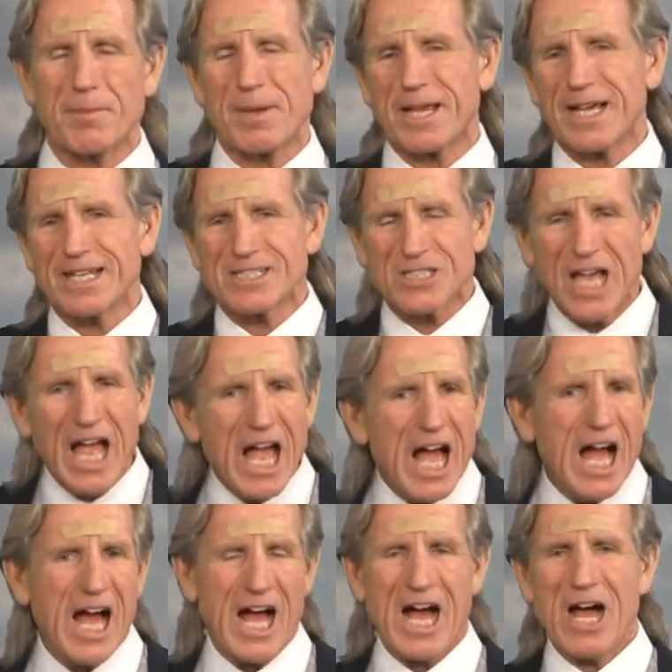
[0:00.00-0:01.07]
Because
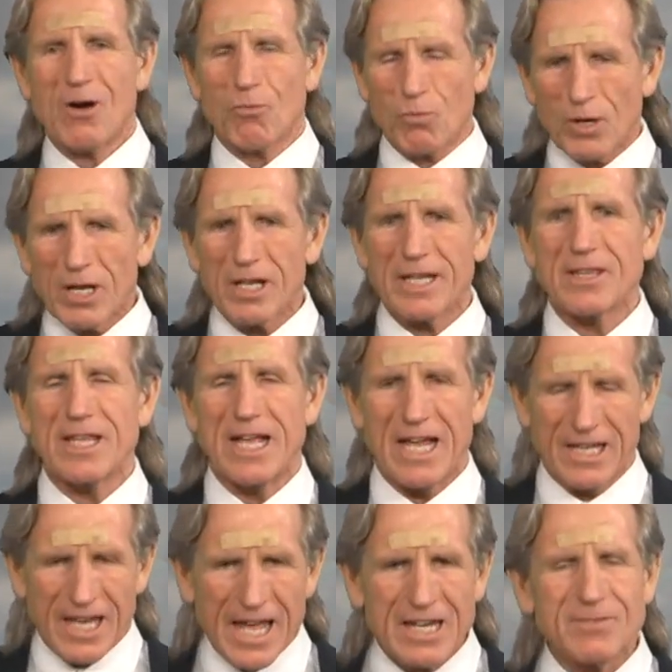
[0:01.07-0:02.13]
uh, really, a
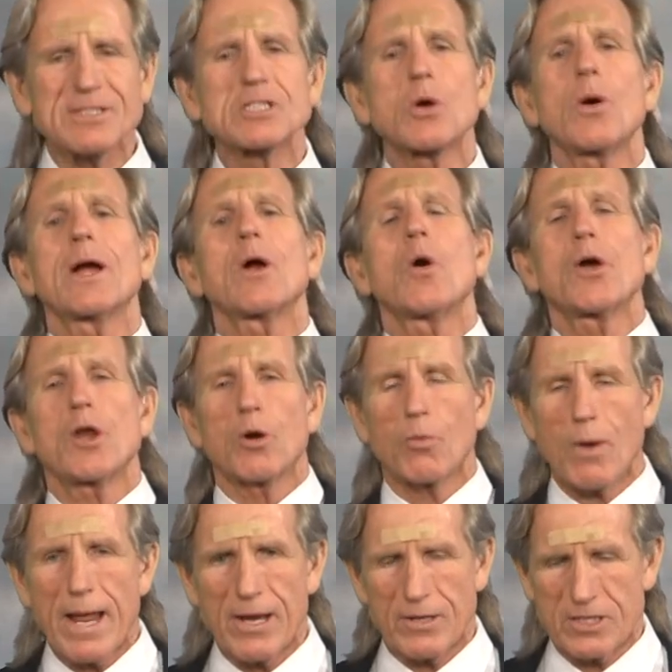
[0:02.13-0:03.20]
lot of it's going on
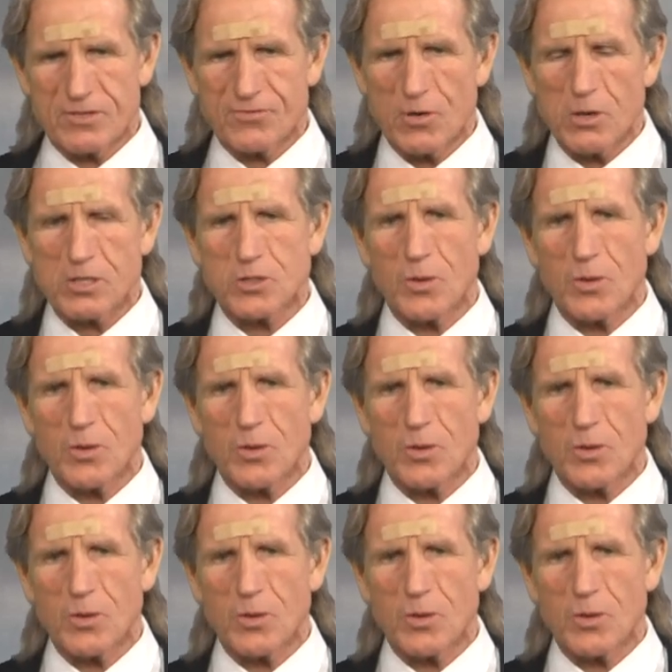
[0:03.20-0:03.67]
around us, folks.